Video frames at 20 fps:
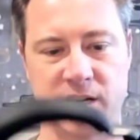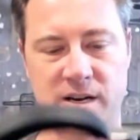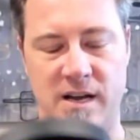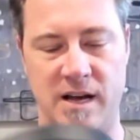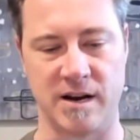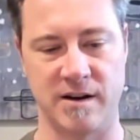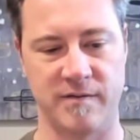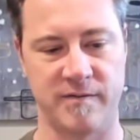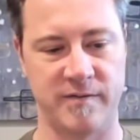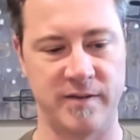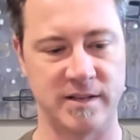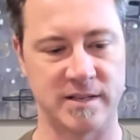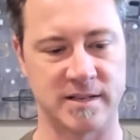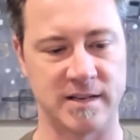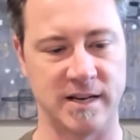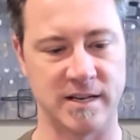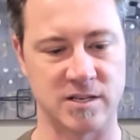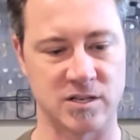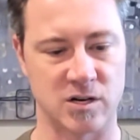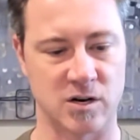kind of fits
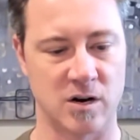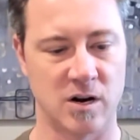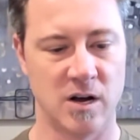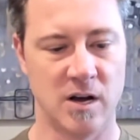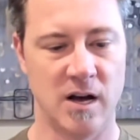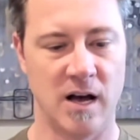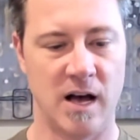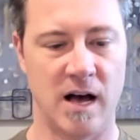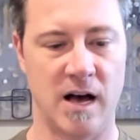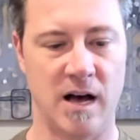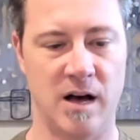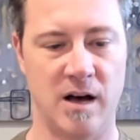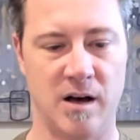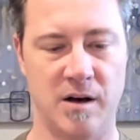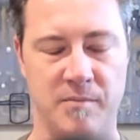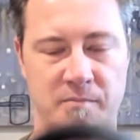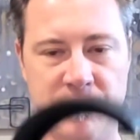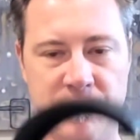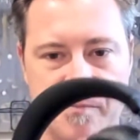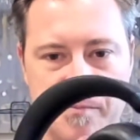nicer
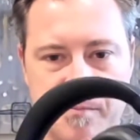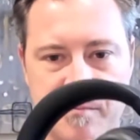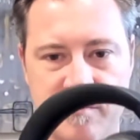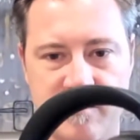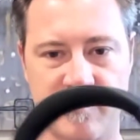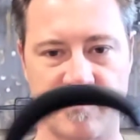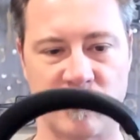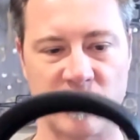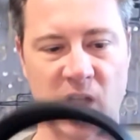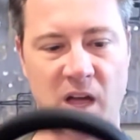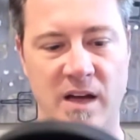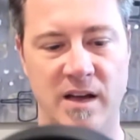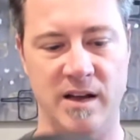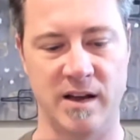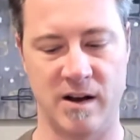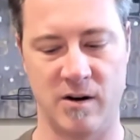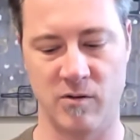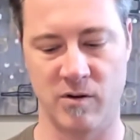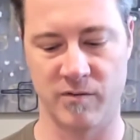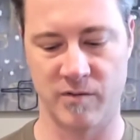at
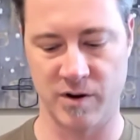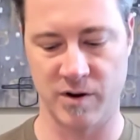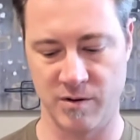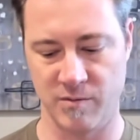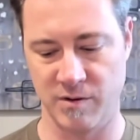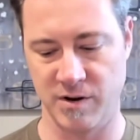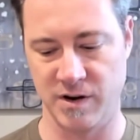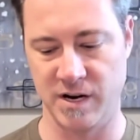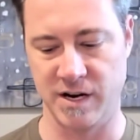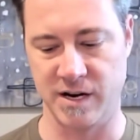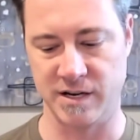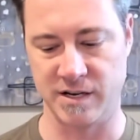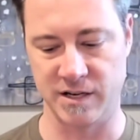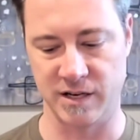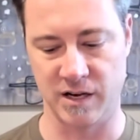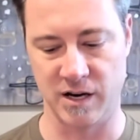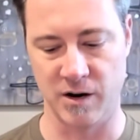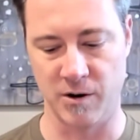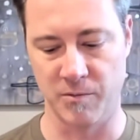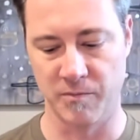however you need it to
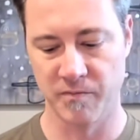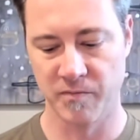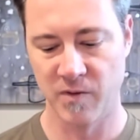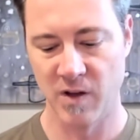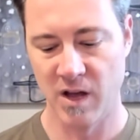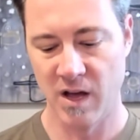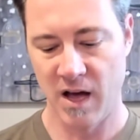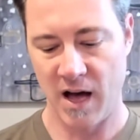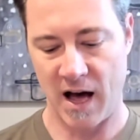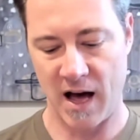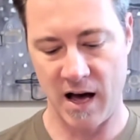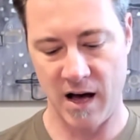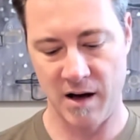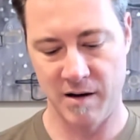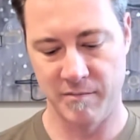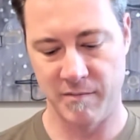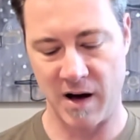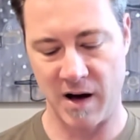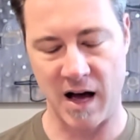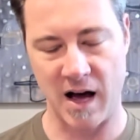go.
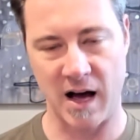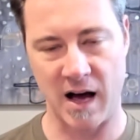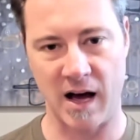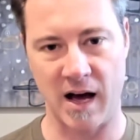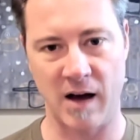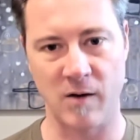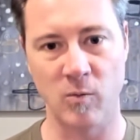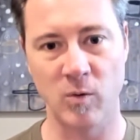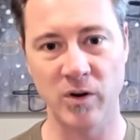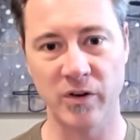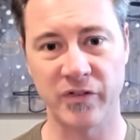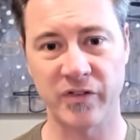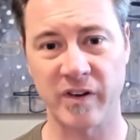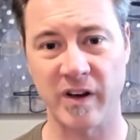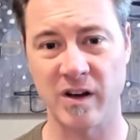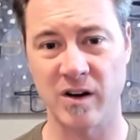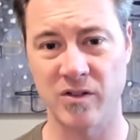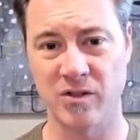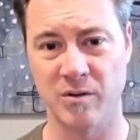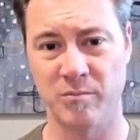I will say
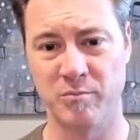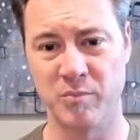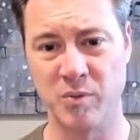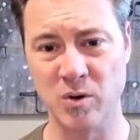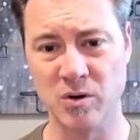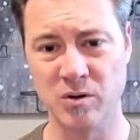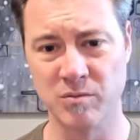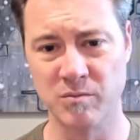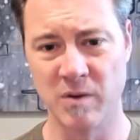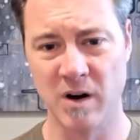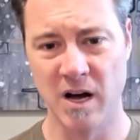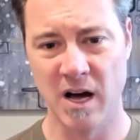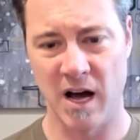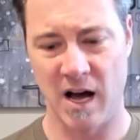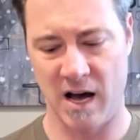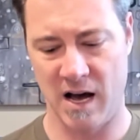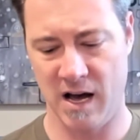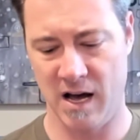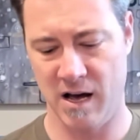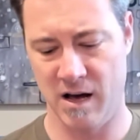on the boom,
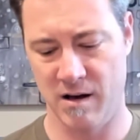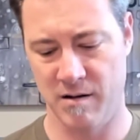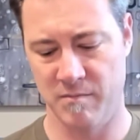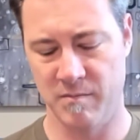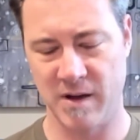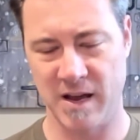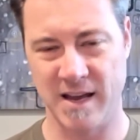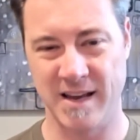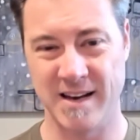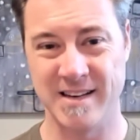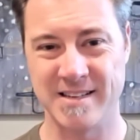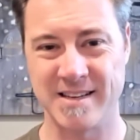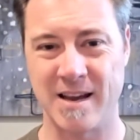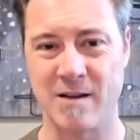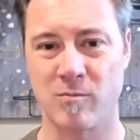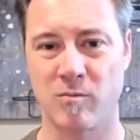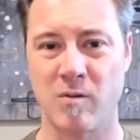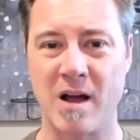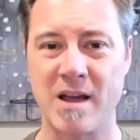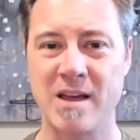it is a
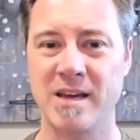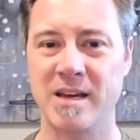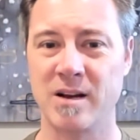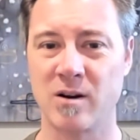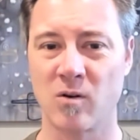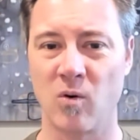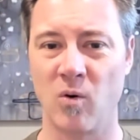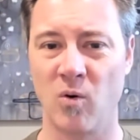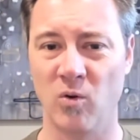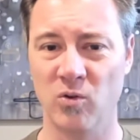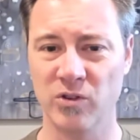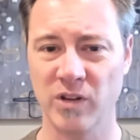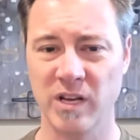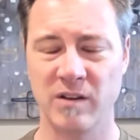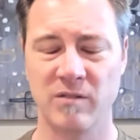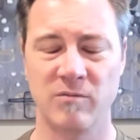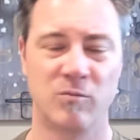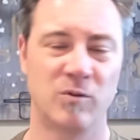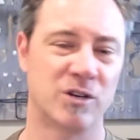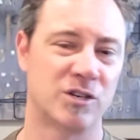right ear
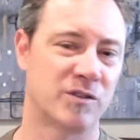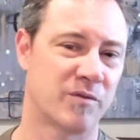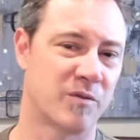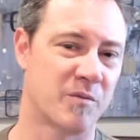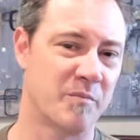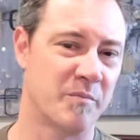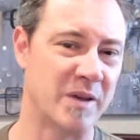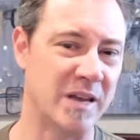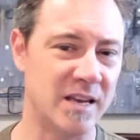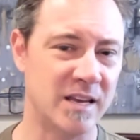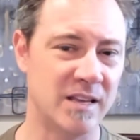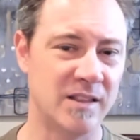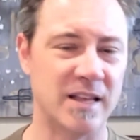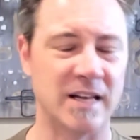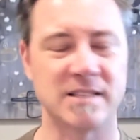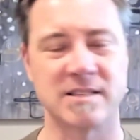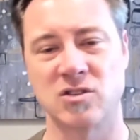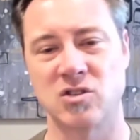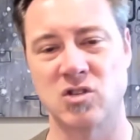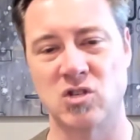only, which for me,
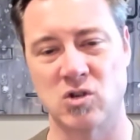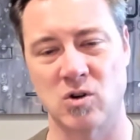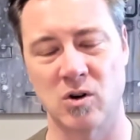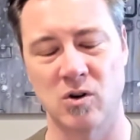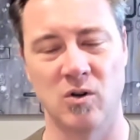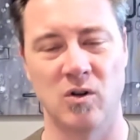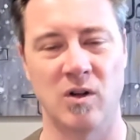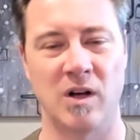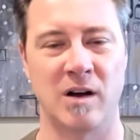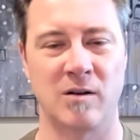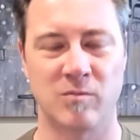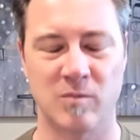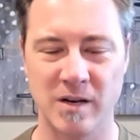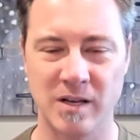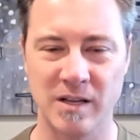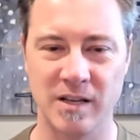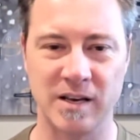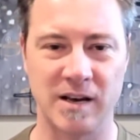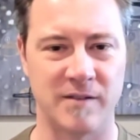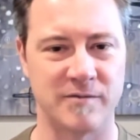that's a struggle.
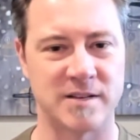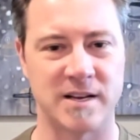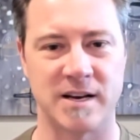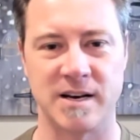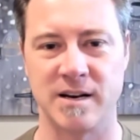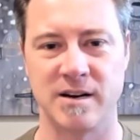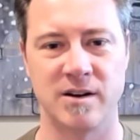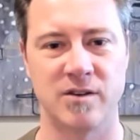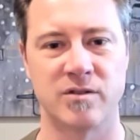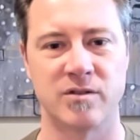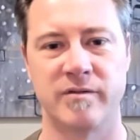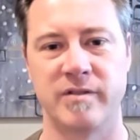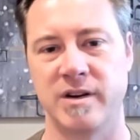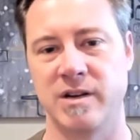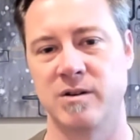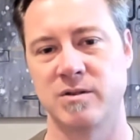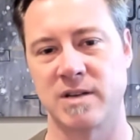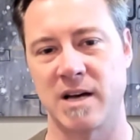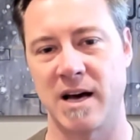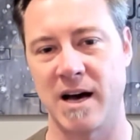I've said it in other
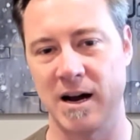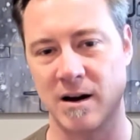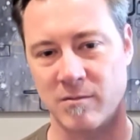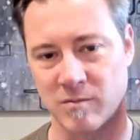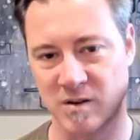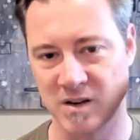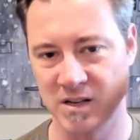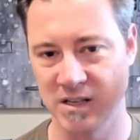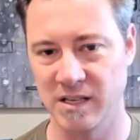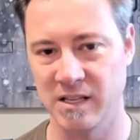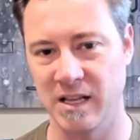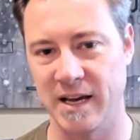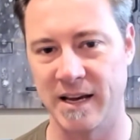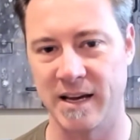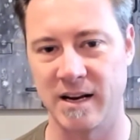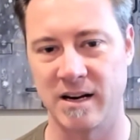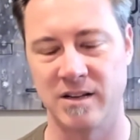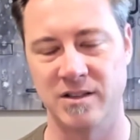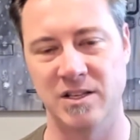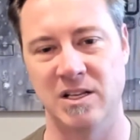videos, I really like
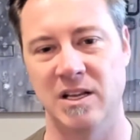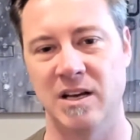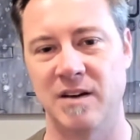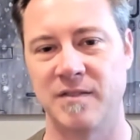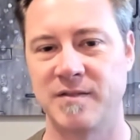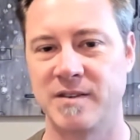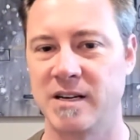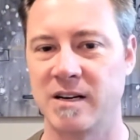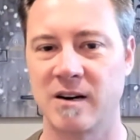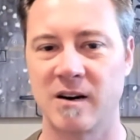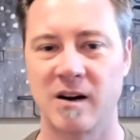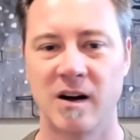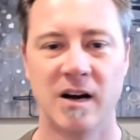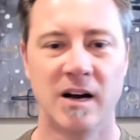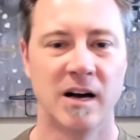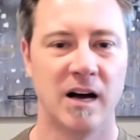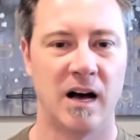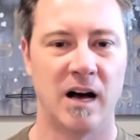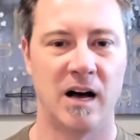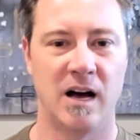it on the left ear
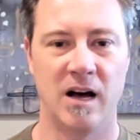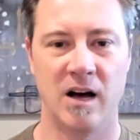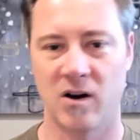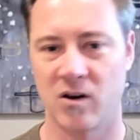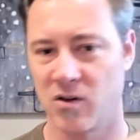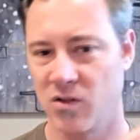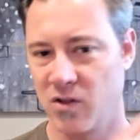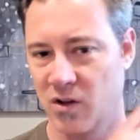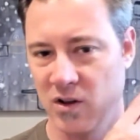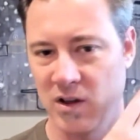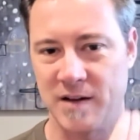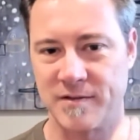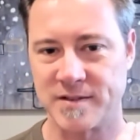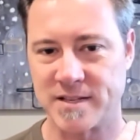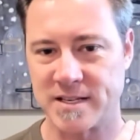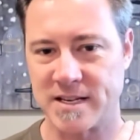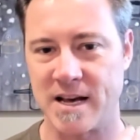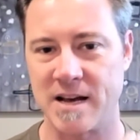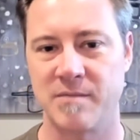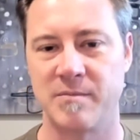or the left
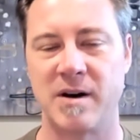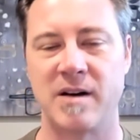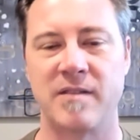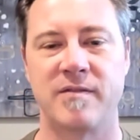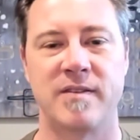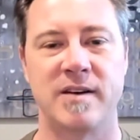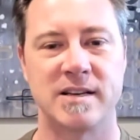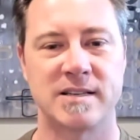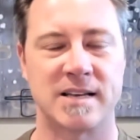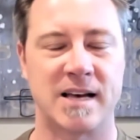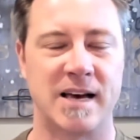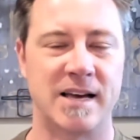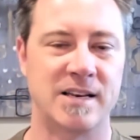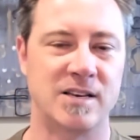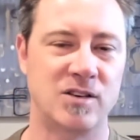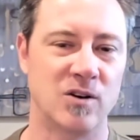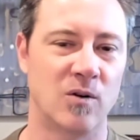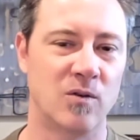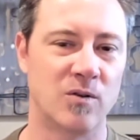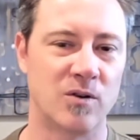side of my face. I
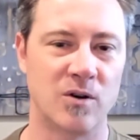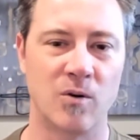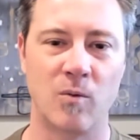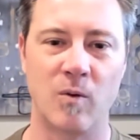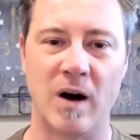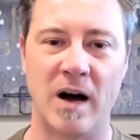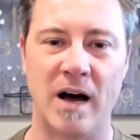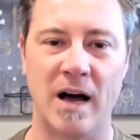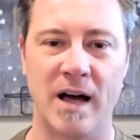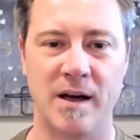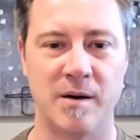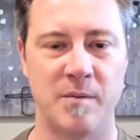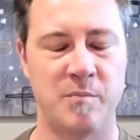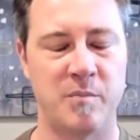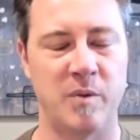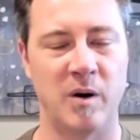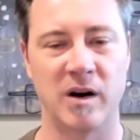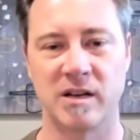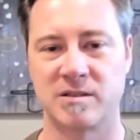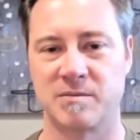don't know why it
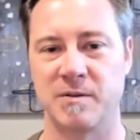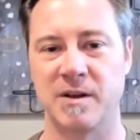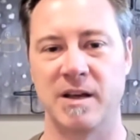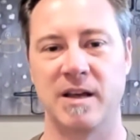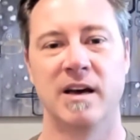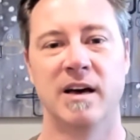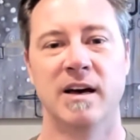bugs me